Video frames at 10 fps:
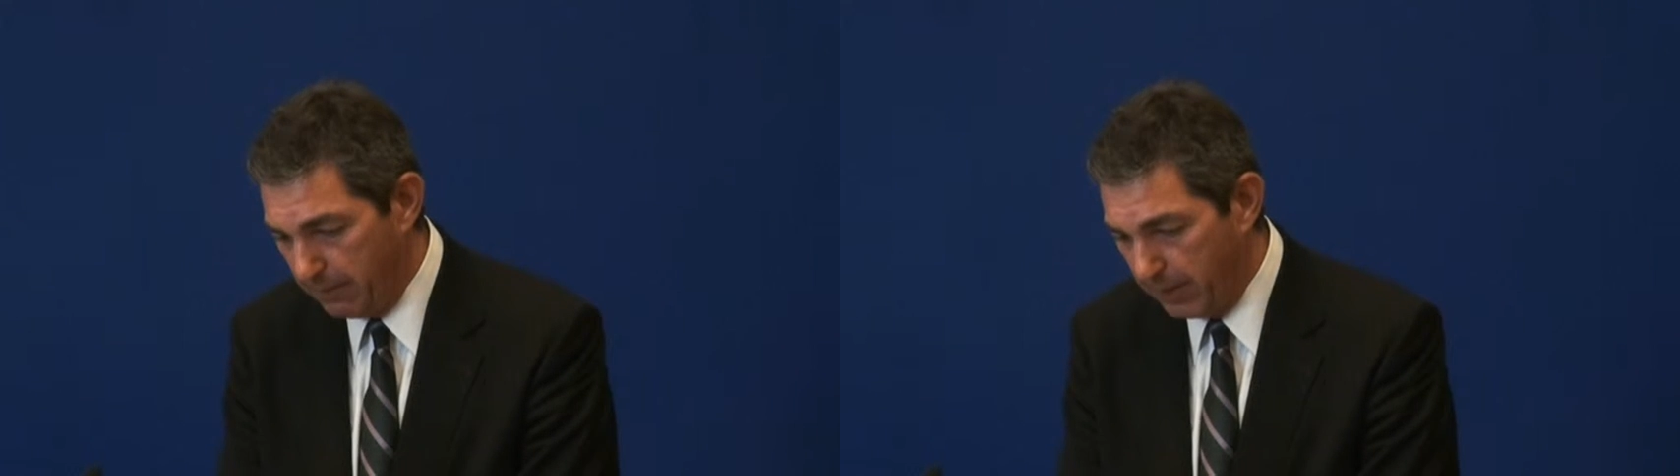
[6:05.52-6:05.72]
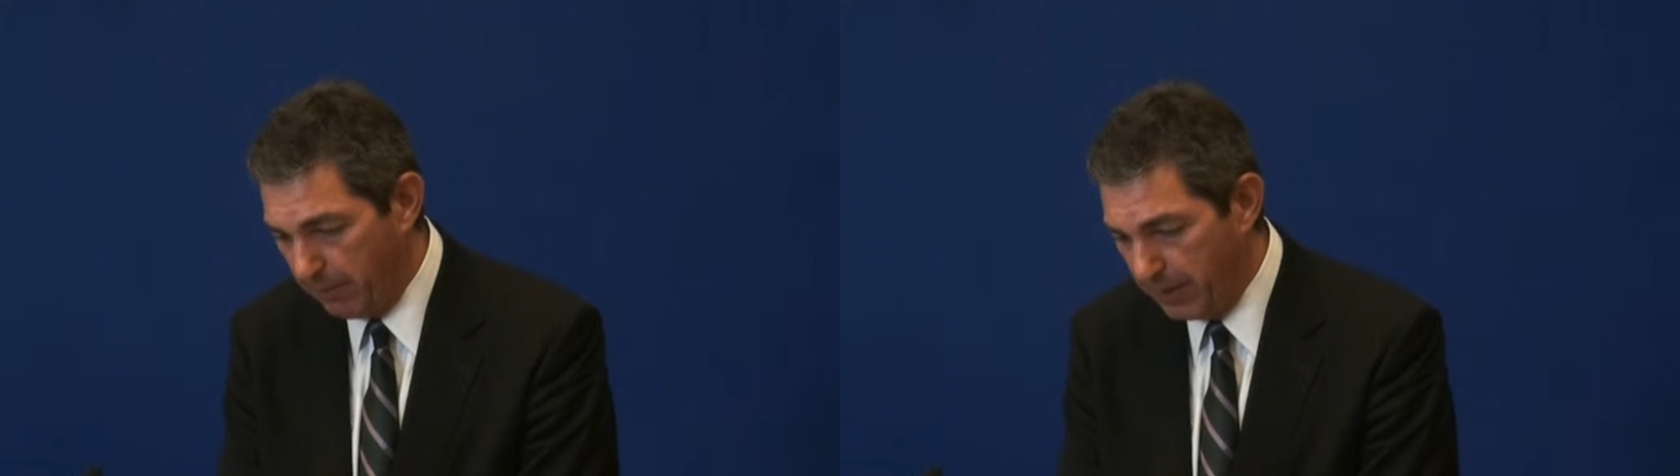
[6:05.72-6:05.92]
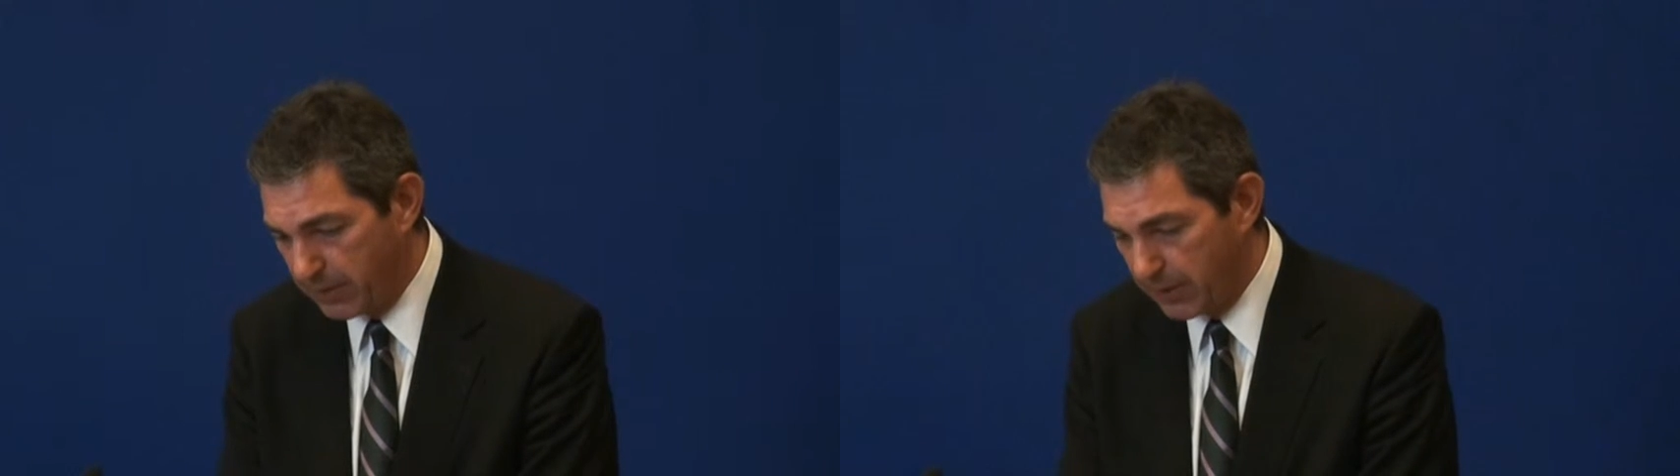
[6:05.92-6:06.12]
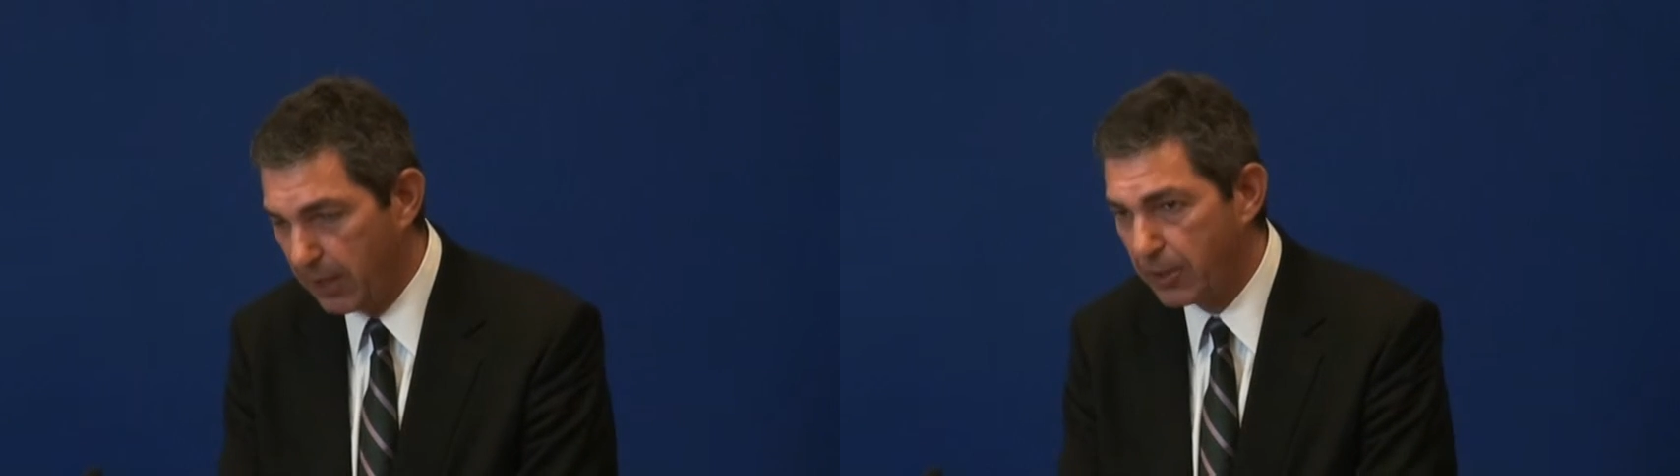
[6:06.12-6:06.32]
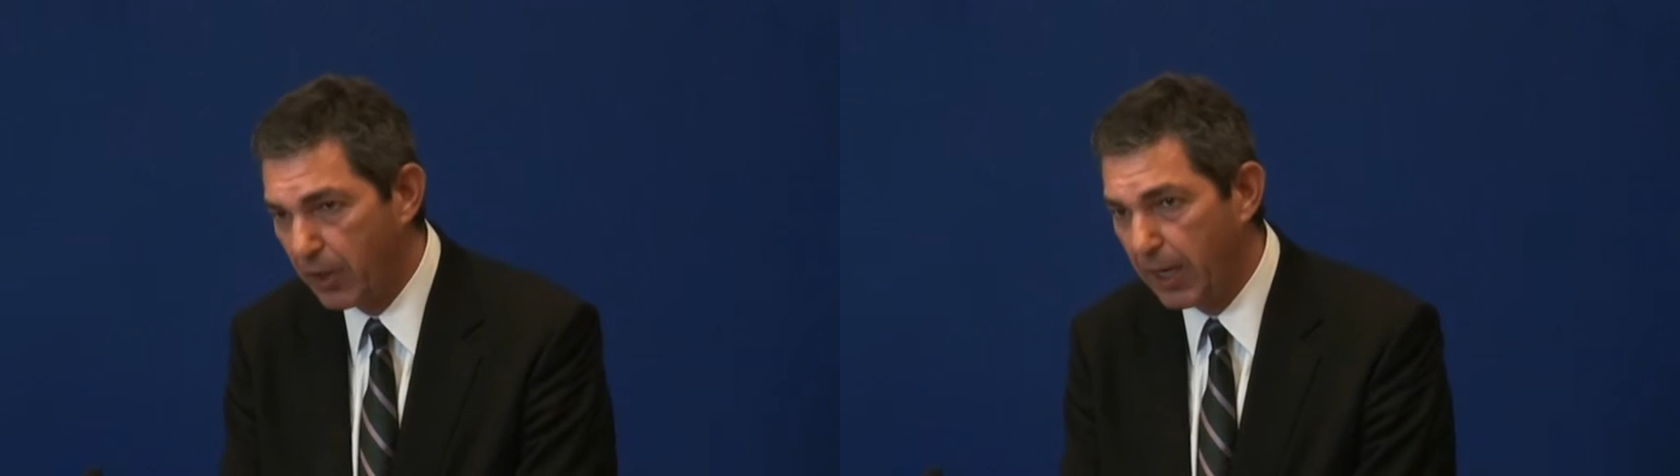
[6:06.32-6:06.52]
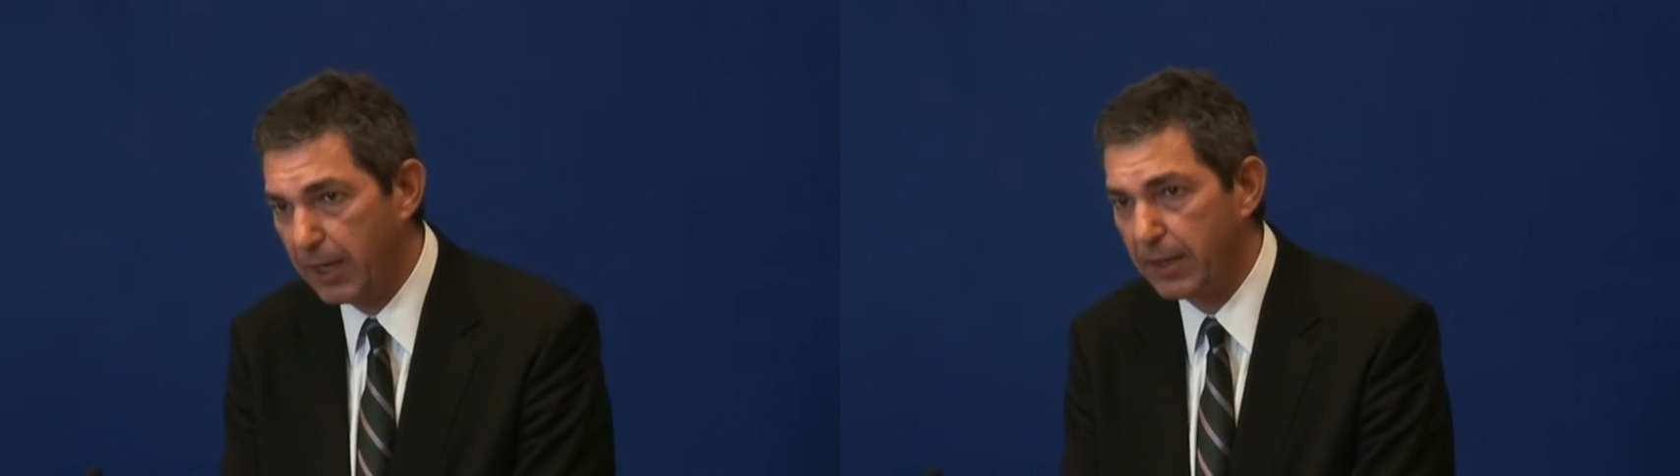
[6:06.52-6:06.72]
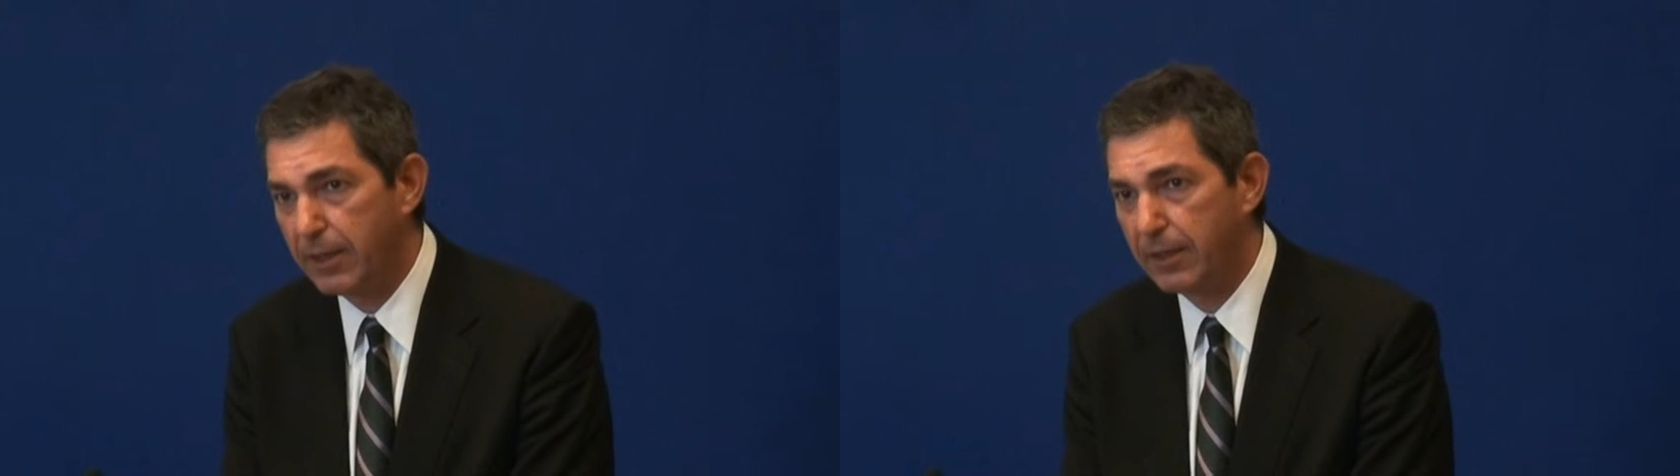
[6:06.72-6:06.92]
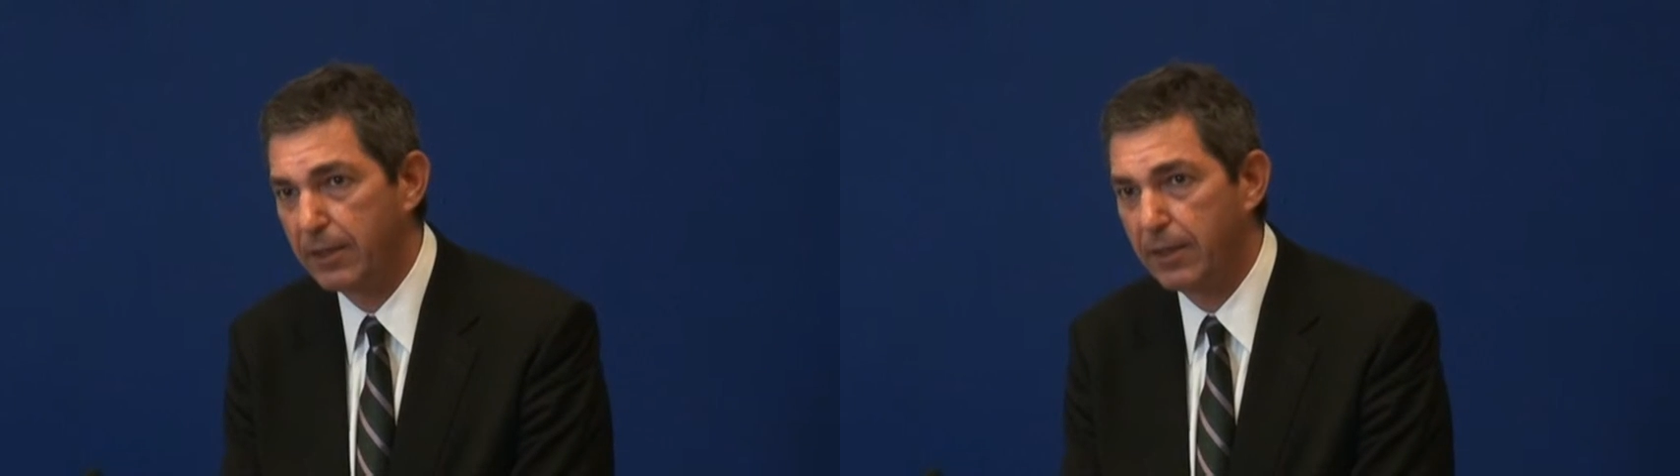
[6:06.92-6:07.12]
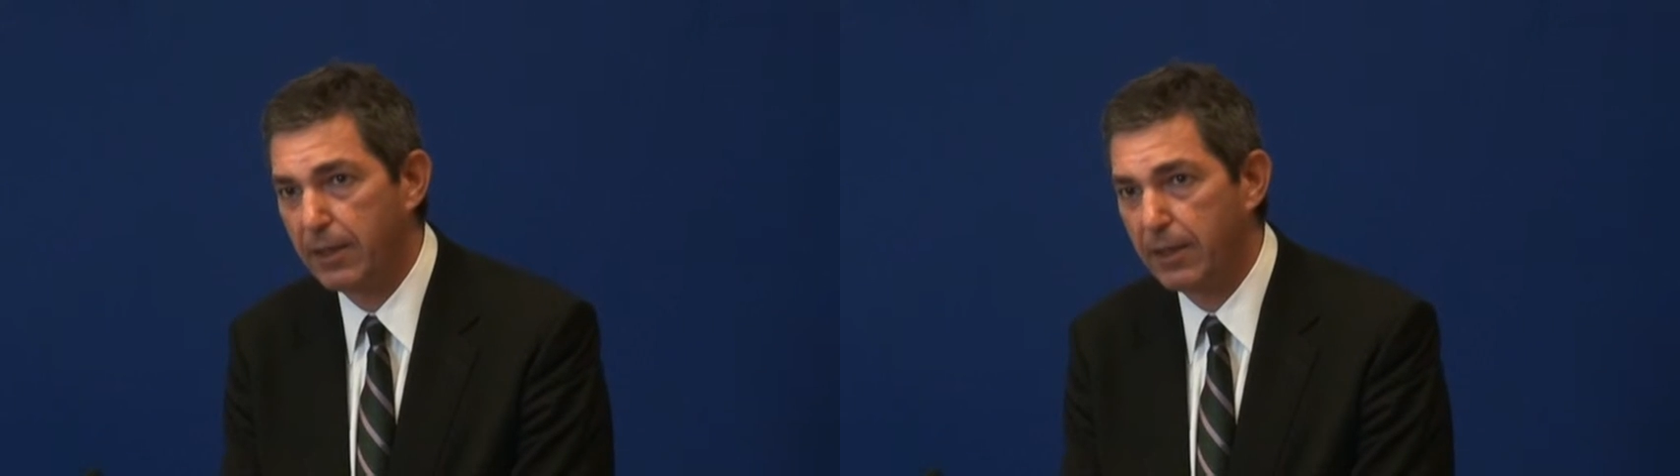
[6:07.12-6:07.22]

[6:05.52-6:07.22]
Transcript: Prime Minister Erdogan,